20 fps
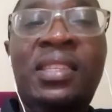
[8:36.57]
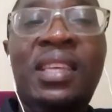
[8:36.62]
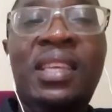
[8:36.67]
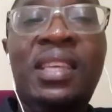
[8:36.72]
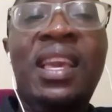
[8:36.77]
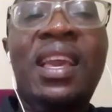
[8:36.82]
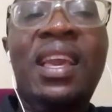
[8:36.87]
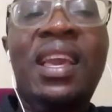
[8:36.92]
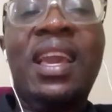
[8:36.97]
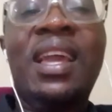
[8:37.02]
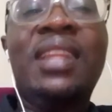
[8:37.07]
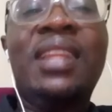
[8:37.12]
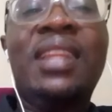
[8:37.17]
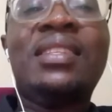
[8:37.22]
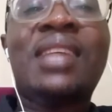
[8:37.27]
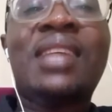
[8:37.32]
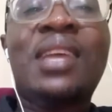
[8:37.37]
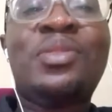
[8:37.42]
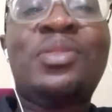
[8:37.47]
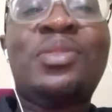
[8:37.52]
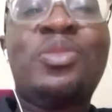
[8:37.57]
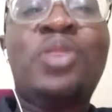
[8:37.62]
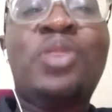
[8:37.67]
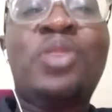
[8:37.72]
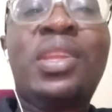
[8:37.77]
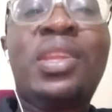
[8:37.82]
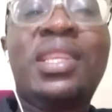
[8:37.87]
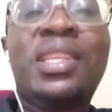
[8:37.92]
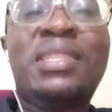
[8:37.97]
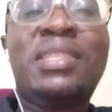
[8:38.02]
and decides to join the
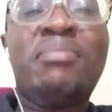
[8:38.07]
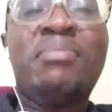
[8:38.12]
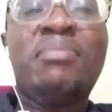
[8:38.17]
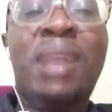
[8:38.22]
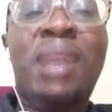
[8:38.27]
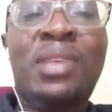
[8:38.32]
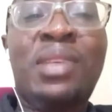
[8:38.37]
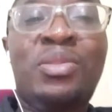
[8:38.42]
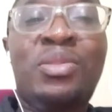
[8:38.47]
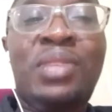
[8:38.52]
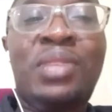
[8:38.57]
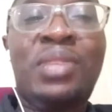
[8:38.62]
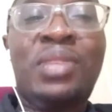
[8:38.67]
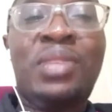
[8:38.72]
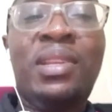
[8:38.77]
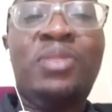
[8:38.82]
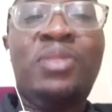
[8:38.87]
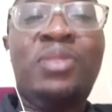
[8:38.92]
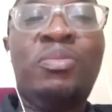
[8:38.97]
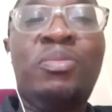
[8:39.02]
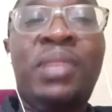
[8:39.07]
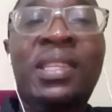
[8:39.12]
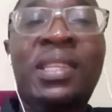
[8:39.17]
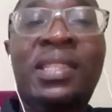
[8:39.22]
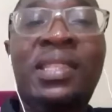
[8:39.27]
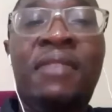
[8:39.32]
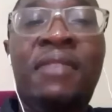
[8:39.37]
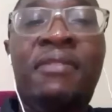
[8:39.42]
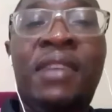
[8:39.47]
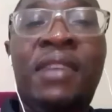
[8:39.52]
team bus to Tamale to play
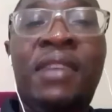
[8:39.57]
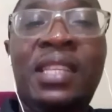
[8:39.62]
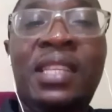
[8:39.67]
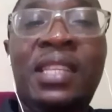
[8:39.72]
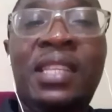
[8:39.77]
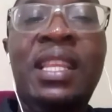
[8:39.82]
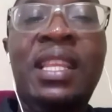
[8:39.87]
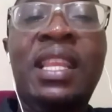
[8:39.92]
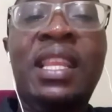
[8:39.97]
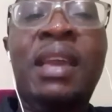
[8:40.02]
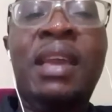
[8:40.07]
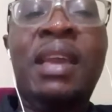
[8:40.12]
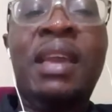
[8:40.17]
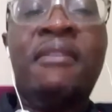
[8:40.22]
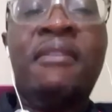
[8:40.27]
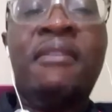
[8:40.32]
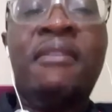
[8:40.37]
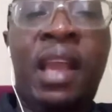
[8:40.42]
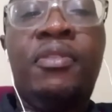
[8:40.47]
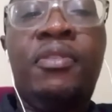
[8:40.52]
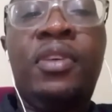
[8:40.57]
Steadfast in the FA Cup.